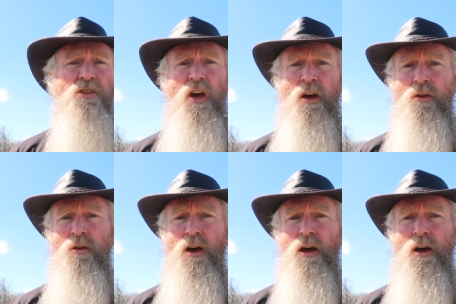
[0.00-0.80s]

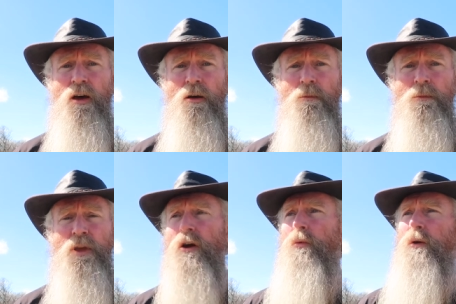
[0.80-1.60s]
So, um,
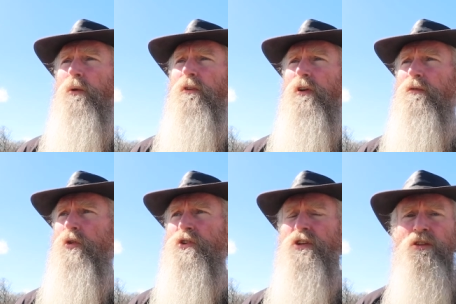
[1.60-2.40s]
you know, we were very
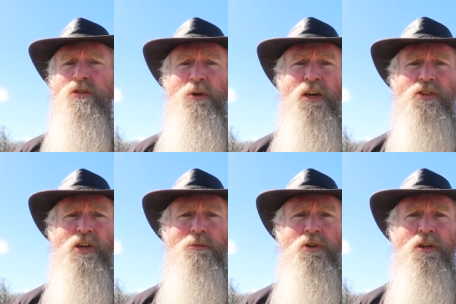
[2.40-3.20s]
fortunate to be
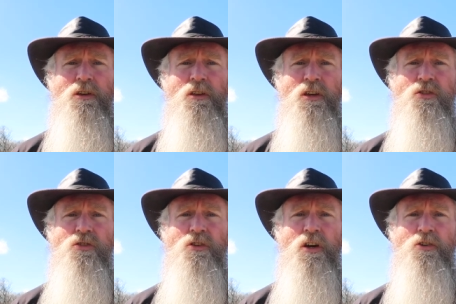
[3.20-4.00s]
accepted into
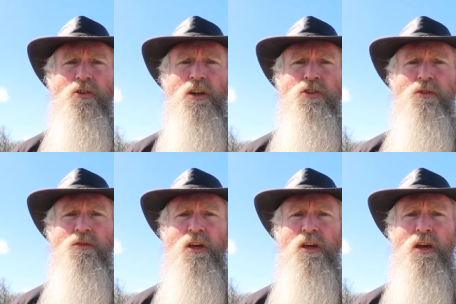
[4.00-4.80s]
this uh, tranche
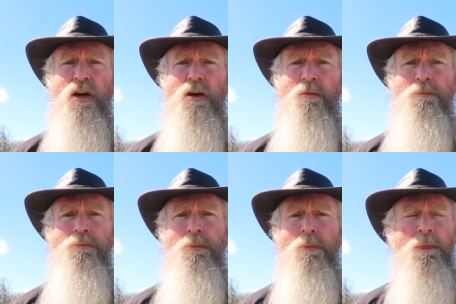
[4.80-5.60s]
of the,
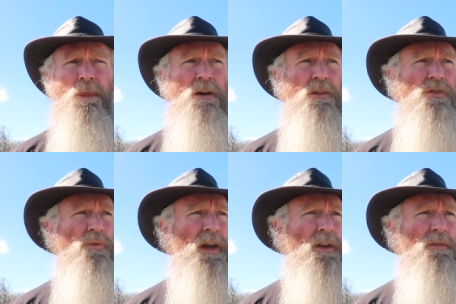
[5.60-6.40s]
um, uh, this
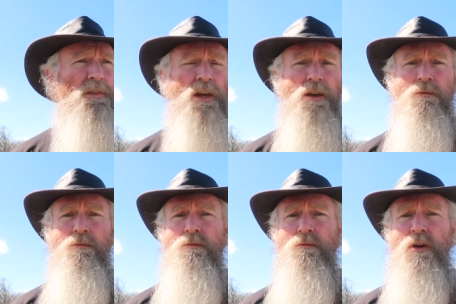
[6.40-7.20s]
round of the
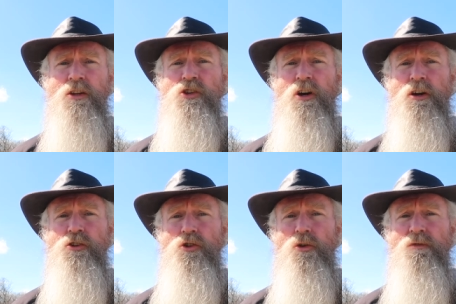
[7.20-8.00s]
NGI
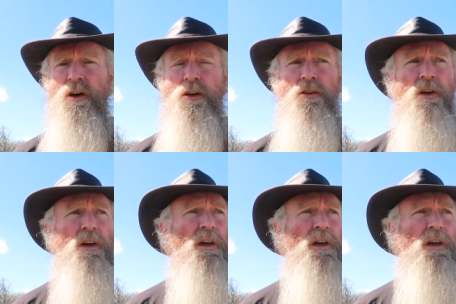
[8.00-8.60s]
Assure Fund.